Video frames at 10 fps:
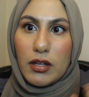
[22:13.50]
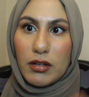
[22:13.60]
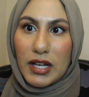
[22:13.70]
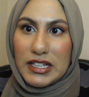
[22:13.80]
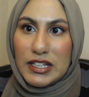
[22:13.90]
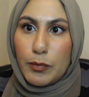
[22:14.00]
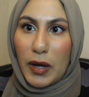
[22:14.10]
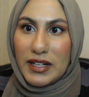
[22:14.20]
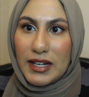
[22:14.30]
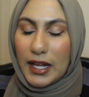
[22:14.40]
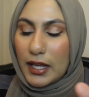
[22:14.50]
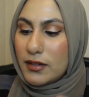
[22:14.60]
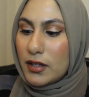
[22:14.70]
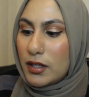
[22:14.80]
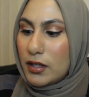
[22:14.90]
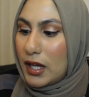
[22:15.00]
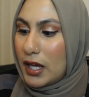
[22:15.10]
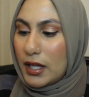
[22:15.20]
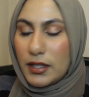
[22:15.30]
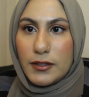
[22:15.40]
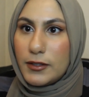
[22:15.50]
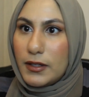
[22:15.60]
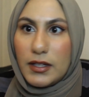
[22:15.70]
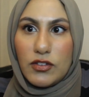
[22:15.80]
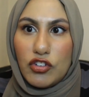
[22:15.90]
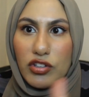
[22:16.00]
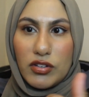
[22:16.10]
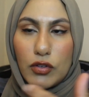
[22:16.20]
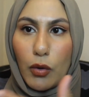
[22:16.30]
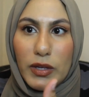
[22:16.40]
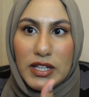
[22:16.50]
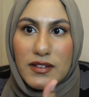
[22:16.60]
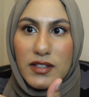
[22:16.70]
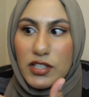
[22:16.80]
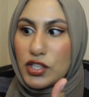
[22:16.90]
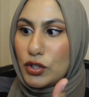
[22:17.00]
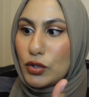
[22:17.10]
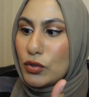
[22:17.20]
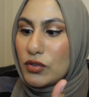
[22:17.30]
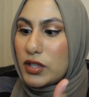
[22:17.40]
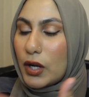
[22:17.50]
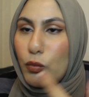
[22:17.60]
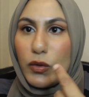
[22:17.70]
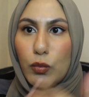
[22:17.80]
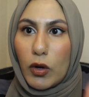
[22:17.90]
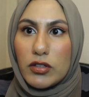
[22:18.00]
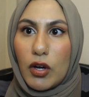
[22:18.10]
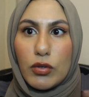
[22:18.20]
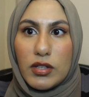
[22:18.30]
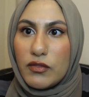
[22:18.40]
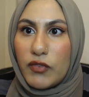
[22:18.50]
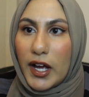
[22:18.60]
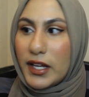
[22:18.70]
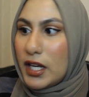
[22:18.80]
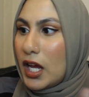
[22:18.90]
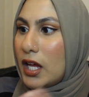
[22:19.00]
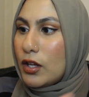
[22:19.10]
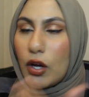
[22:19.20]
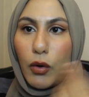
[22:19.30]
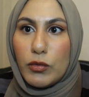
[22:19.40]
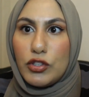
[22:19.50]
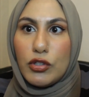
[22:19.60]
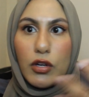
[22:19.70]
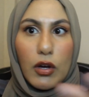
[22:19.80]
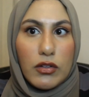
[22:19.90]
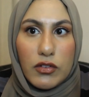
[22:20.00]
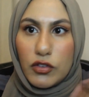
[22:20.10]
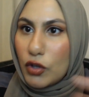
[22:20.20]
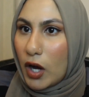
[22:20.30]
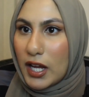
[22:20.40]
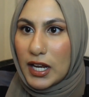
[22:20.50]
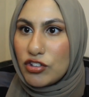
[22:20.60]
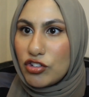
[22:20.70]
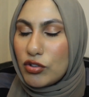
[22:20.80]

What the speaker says: like spider legs. And it's just so easy to use. Like with one coat it's fine, go with 2 coats, your eyelashes